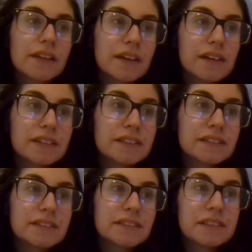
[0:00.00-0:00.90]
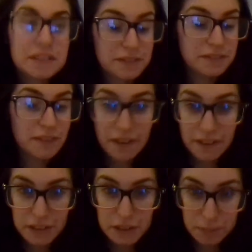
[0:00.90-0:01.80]
There's the
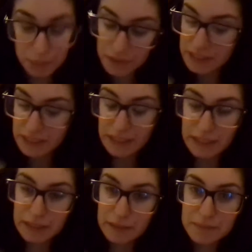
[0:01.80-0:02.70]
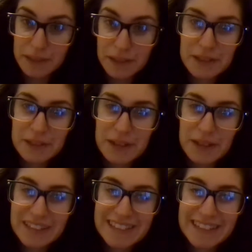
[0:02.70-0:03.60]
various sports teams that are
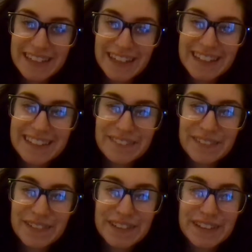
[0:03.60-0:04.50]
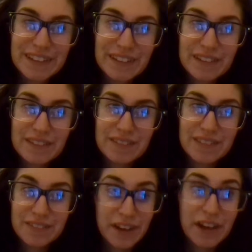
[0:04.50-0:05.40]
throughout the state for
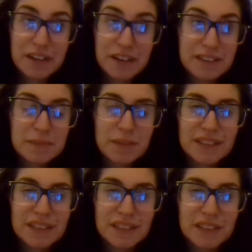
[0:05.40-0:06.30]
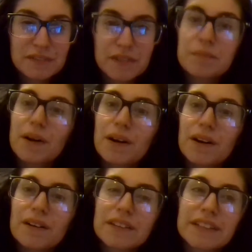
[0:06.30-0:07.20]
the various sports. There's
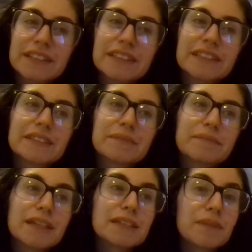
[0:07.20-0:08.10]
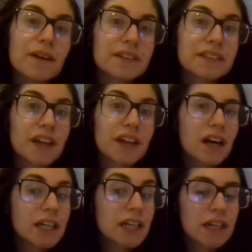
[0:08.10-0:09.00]
football, there's baseball, there's
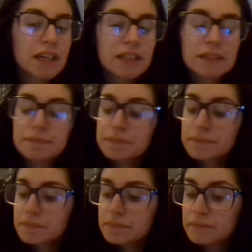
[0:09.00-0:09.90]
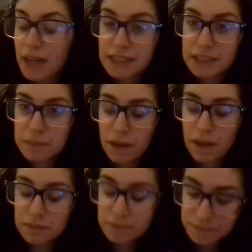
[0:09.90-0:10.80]
hockey,
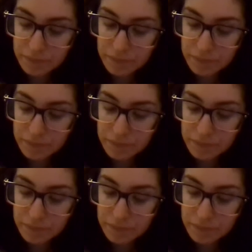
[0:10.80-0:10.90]
basketball.